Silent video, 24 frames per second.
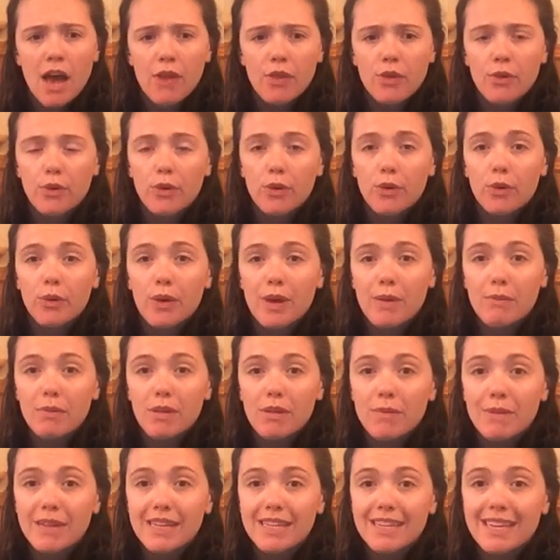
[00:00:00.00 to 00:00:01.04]
through
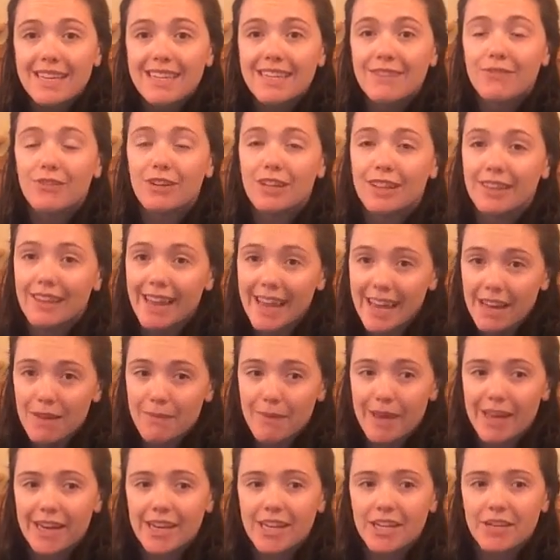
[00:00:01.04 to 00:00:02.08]
implementing different land
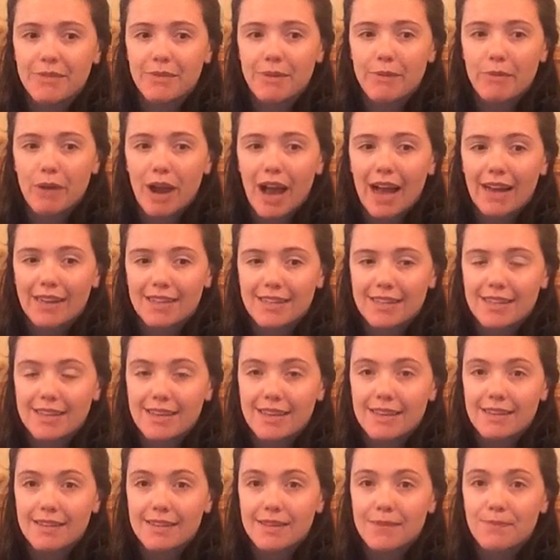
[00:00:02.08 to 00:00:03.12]
management
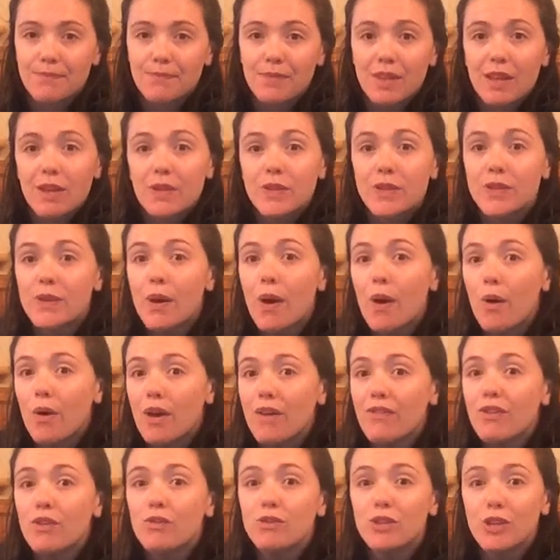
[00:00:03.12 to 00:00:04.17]
practices. So
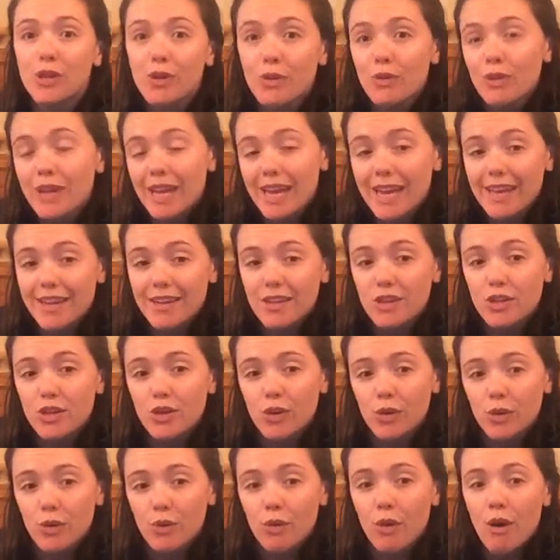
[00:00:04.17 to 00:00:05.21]
if you tune
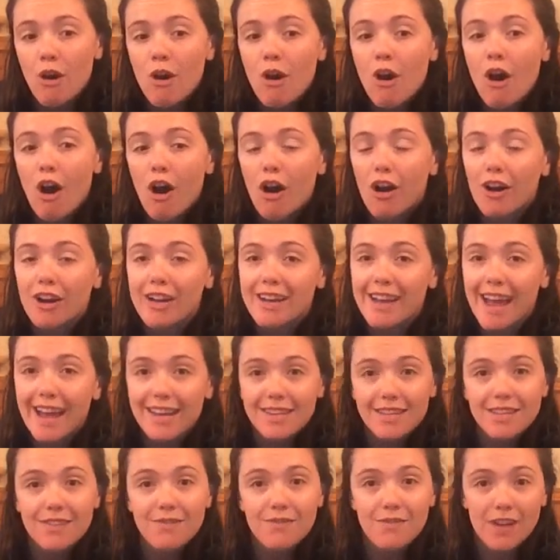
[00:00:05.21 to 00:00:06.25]
into our
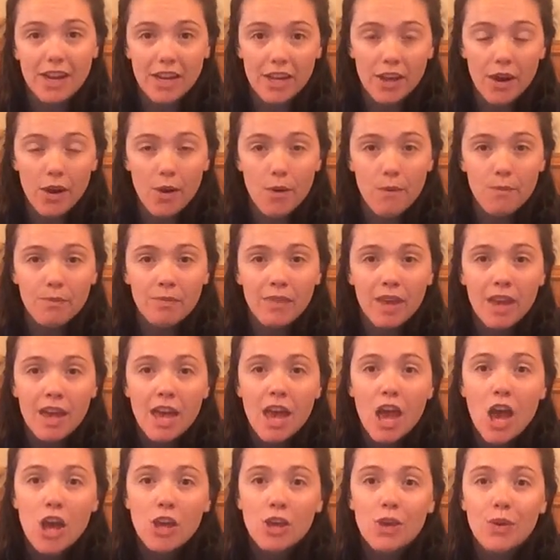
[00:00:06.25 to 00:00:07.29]
next video,
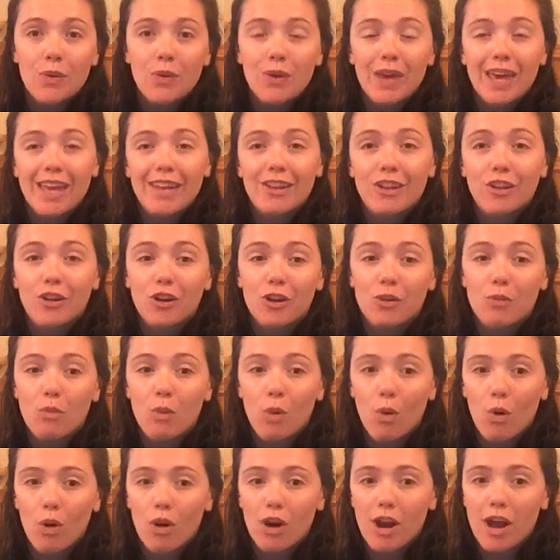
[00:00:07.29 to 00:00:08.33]
you can learn
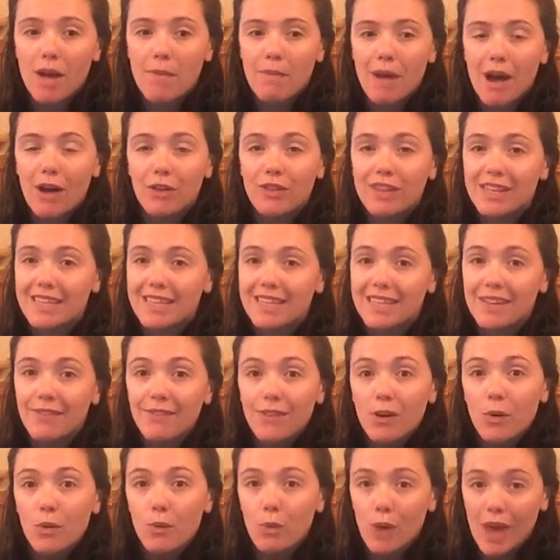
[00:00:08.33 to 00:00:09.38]
more about these
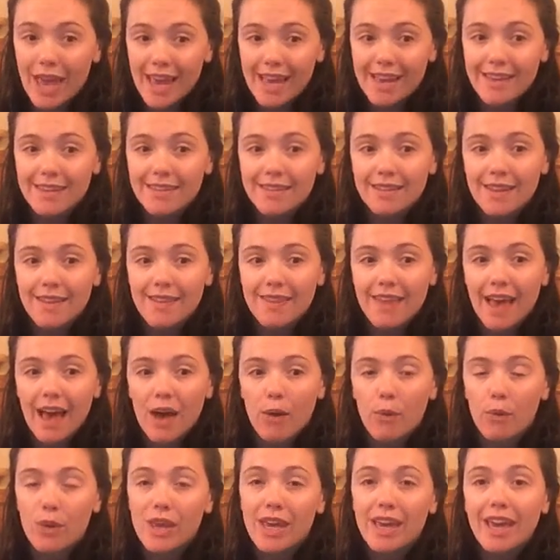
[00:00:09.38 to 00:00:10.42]
different ways
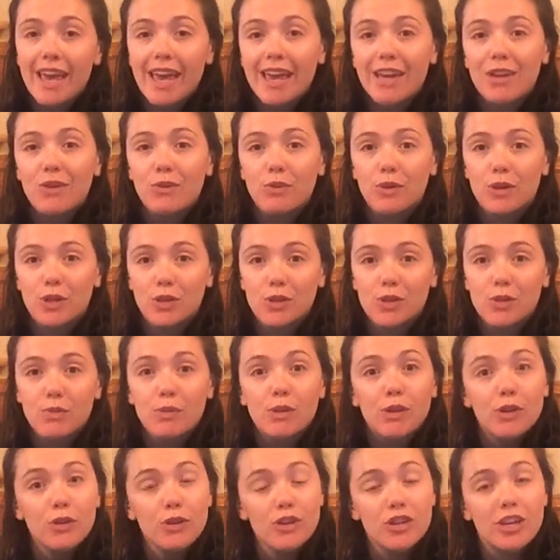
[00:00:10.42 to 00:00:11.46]
that we can reduce
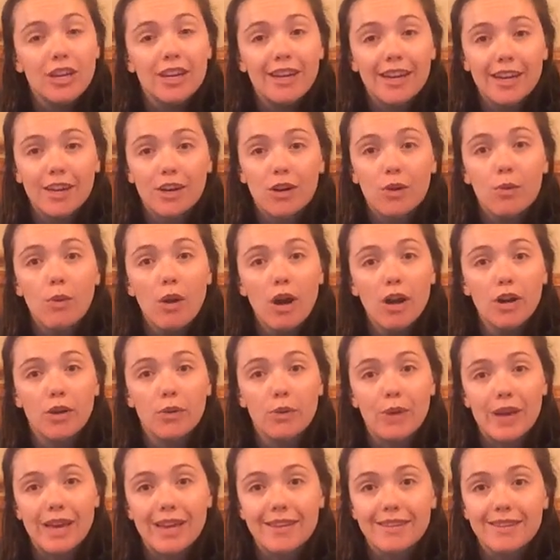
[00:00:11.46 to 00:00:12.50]
pollution in our
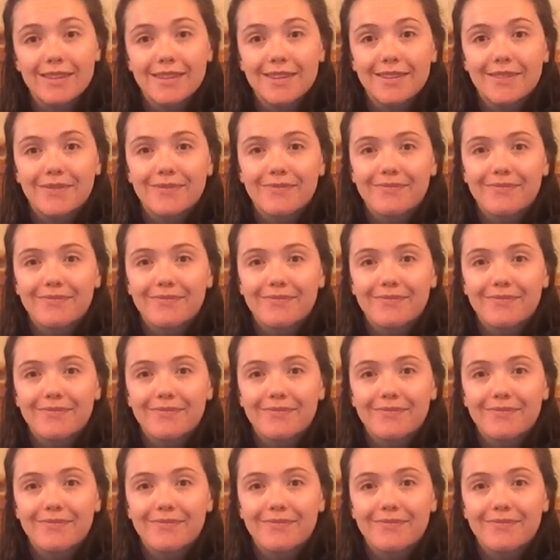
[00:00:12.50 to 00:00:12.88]
waterways.